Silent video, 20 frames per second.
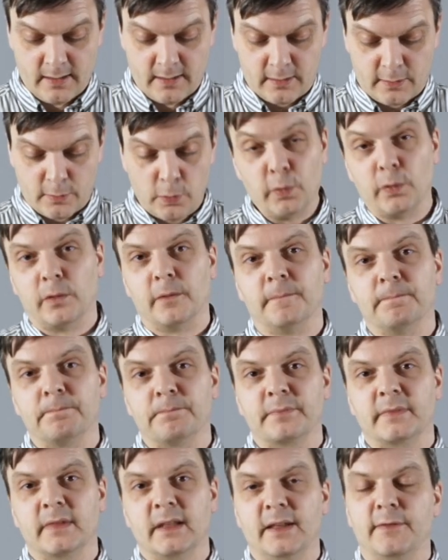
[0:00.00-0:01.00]
Cool.
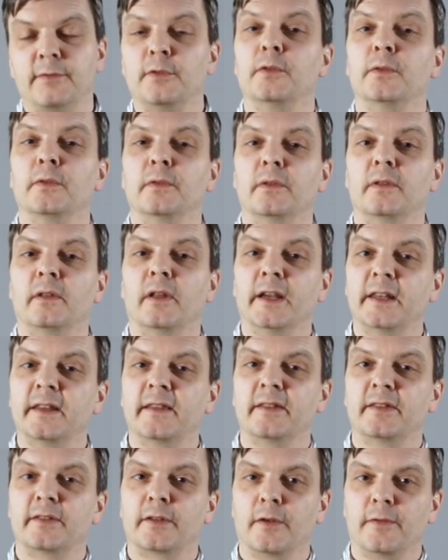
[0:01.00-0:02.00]
If you like
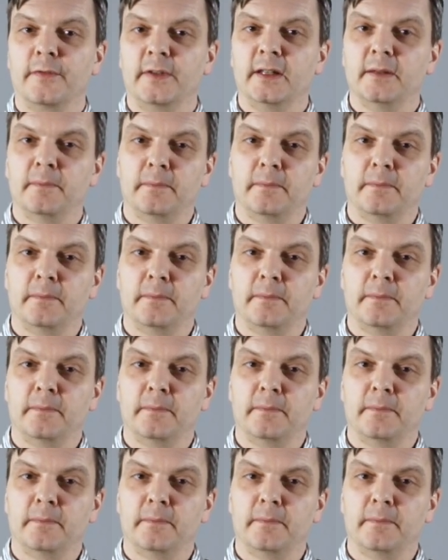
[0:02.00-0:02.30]
this coffee,